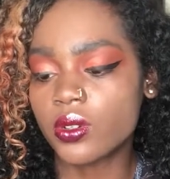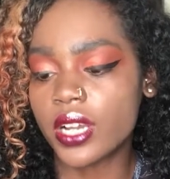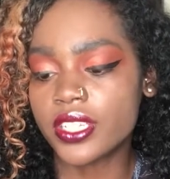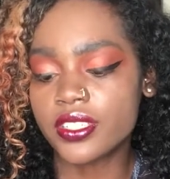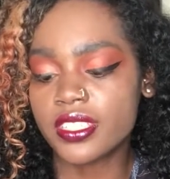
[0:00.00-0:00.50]

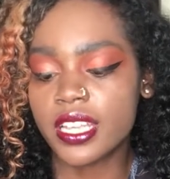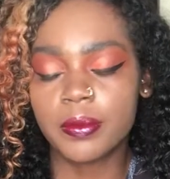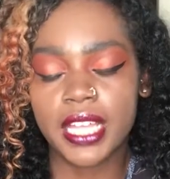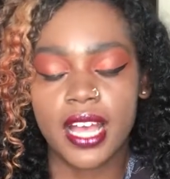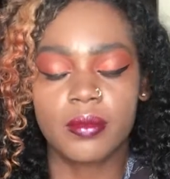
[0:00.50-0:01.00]
I just
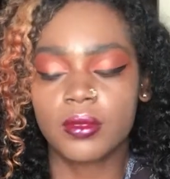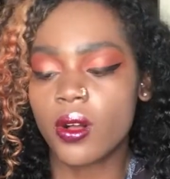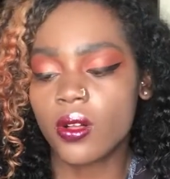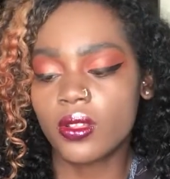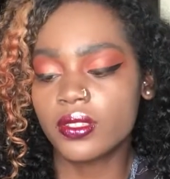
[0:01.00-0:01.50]
named the app
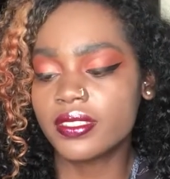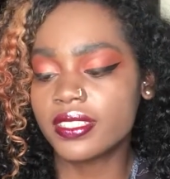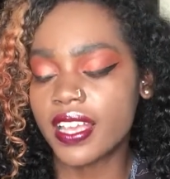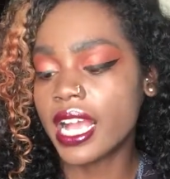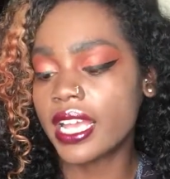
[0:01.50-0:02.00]
Calls.
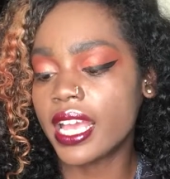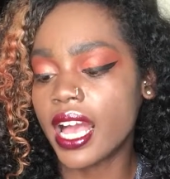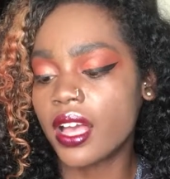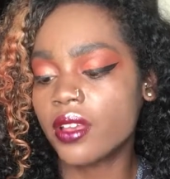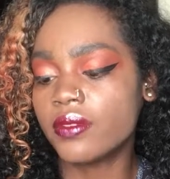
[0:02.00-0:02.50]
And I
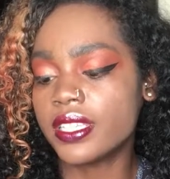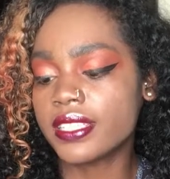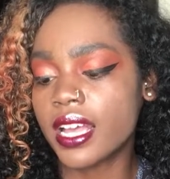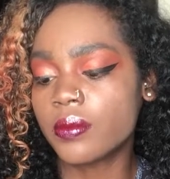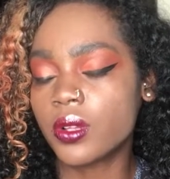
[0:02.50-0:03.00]
have this
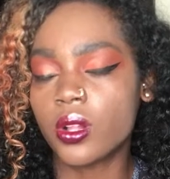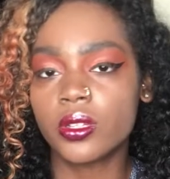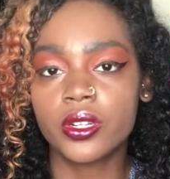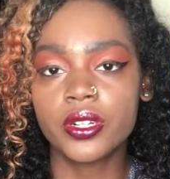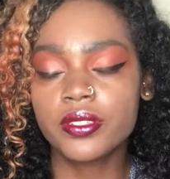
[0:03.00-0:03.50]
app
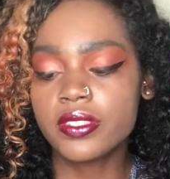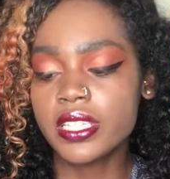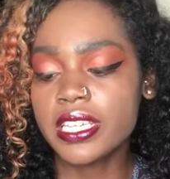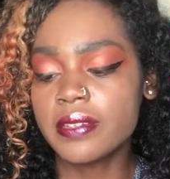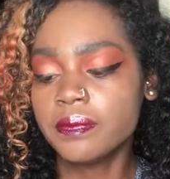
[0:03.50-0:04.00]
called
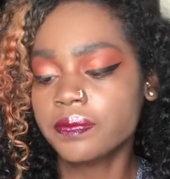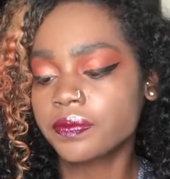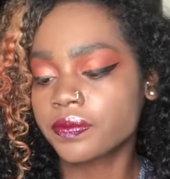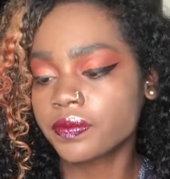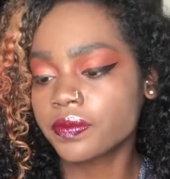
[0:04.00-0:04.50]
Curtsy.
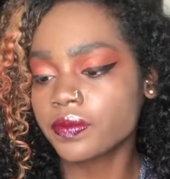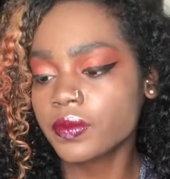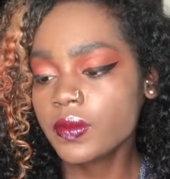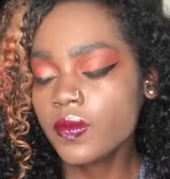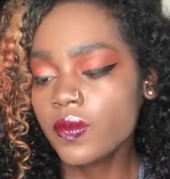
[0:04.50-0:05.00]

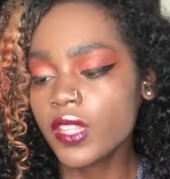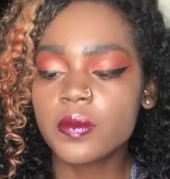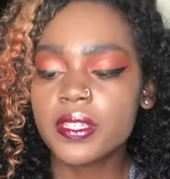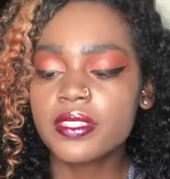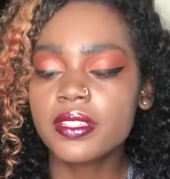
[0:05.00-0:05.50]
It's
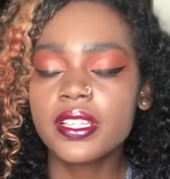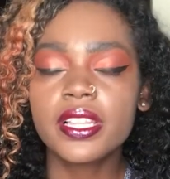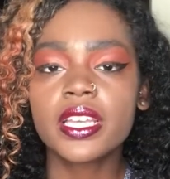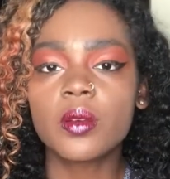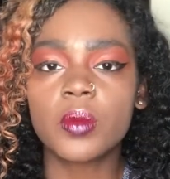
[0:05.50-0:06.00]
basically
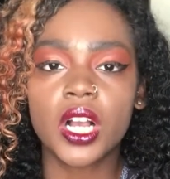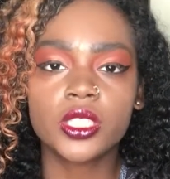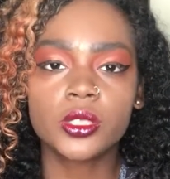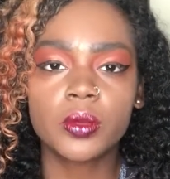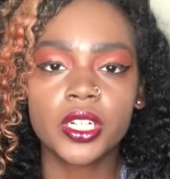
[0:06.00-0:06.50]
like a
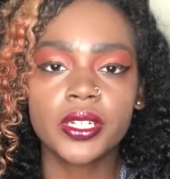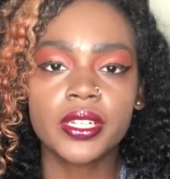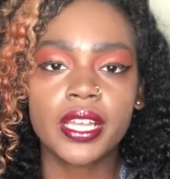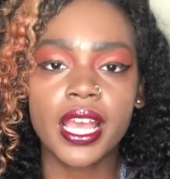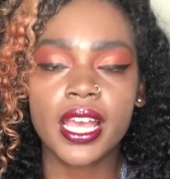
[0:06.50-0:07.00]

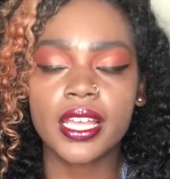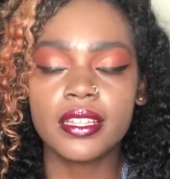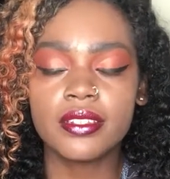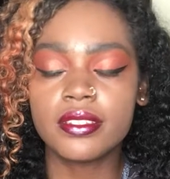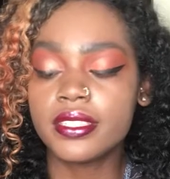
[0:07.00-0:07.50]
Poshmark,
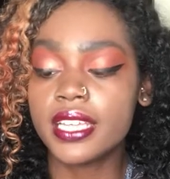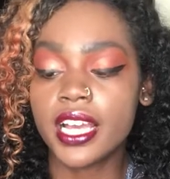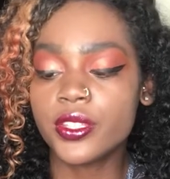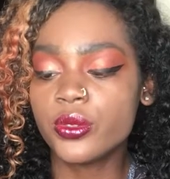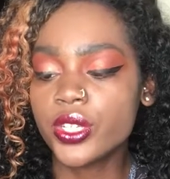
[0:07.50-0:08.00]
and yeah,
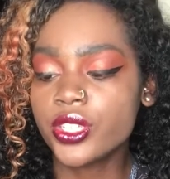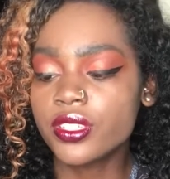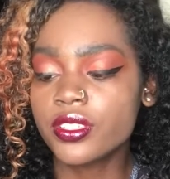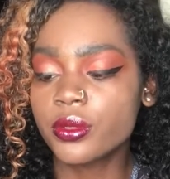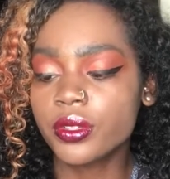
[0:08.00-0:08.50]
you can
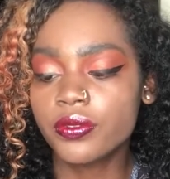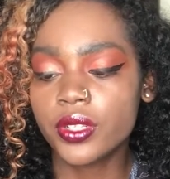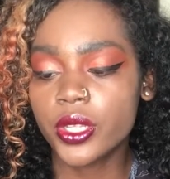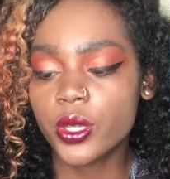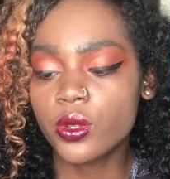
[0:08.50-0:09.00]
just thrift
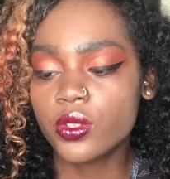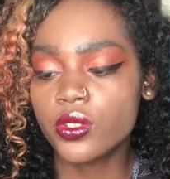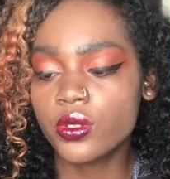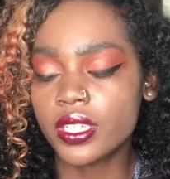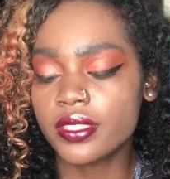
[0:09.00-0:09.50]
clothes,
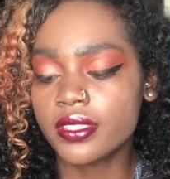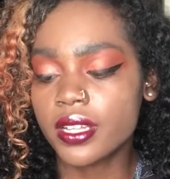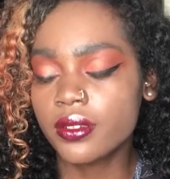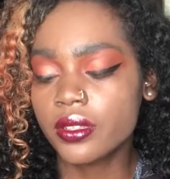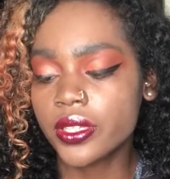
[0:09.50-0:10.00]
you can
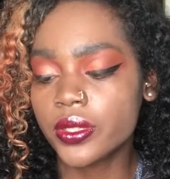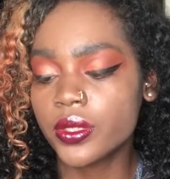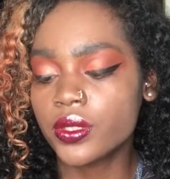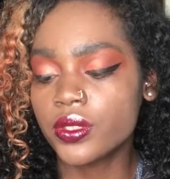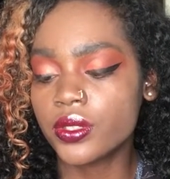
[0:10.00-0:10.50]
sell
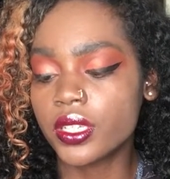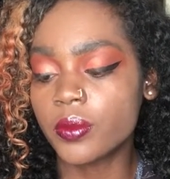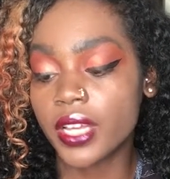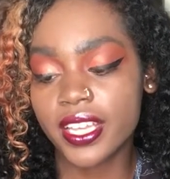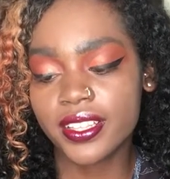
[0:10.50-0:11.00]
clothes, you can
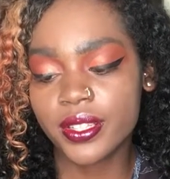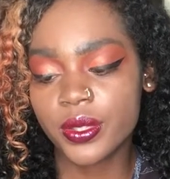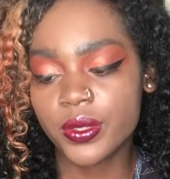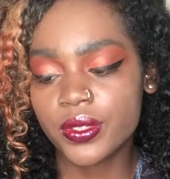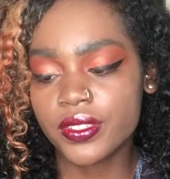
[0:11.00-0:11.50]
buy
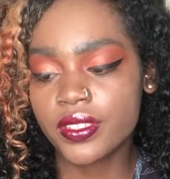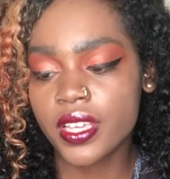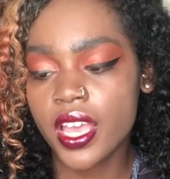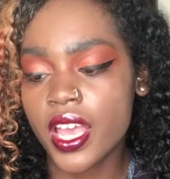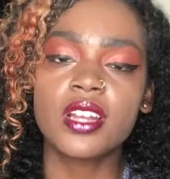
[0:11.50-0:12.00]
clothes.
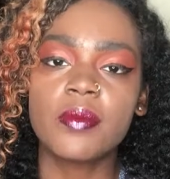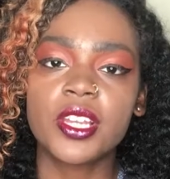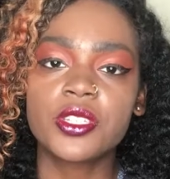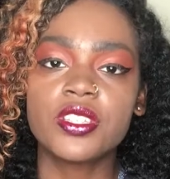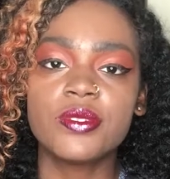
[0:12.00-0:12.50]
I'm
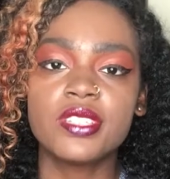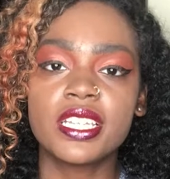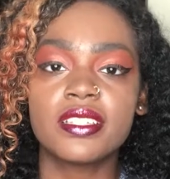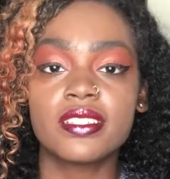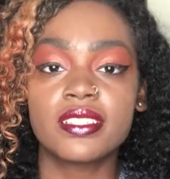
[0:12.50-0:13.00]
actually using
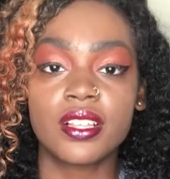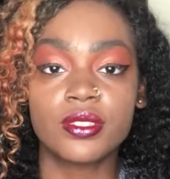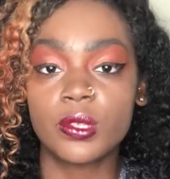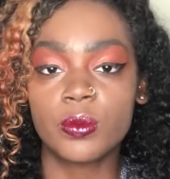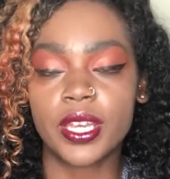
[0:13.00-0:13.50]
it to sell
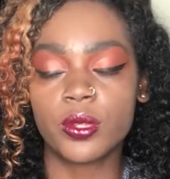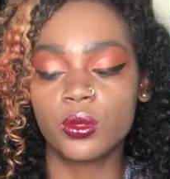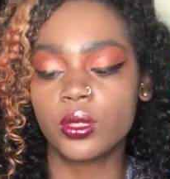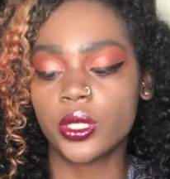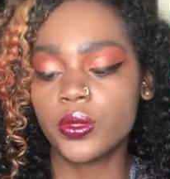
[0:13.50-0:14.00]
some of my
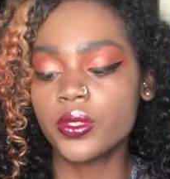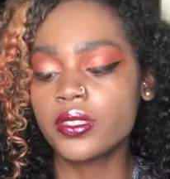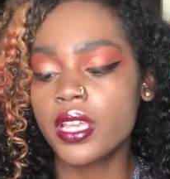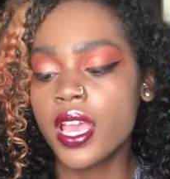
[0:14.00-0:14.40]
old clothes.